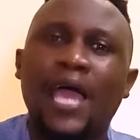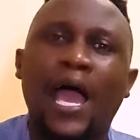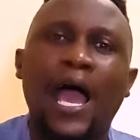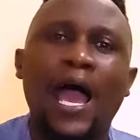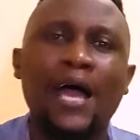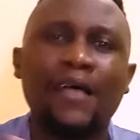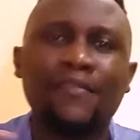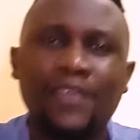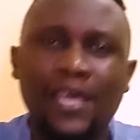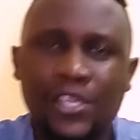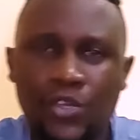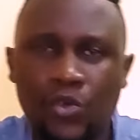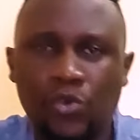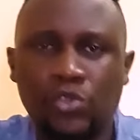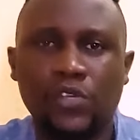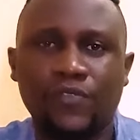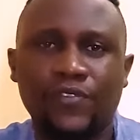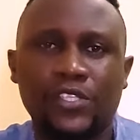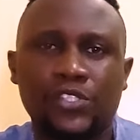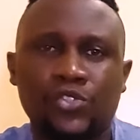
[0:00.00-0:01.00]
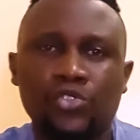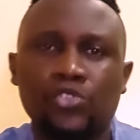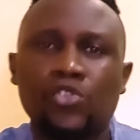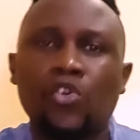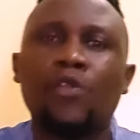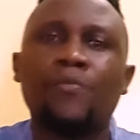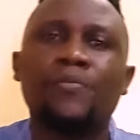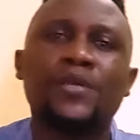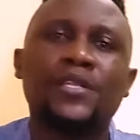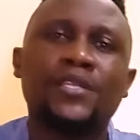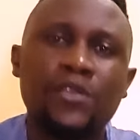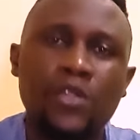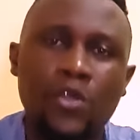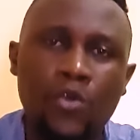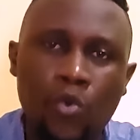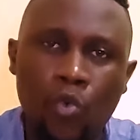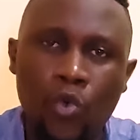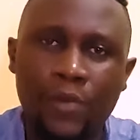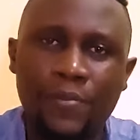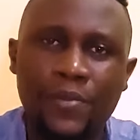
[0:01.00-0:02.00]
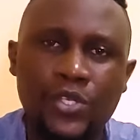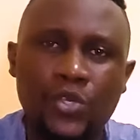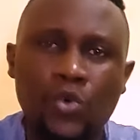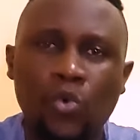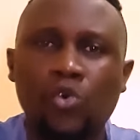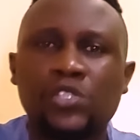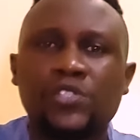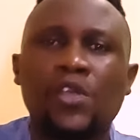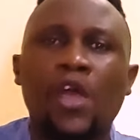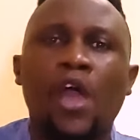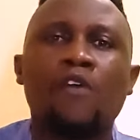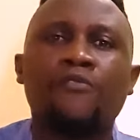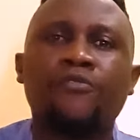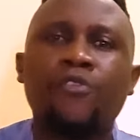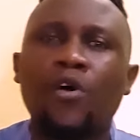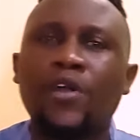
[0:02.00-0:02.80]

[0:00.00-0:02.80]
the other use of the studio will be used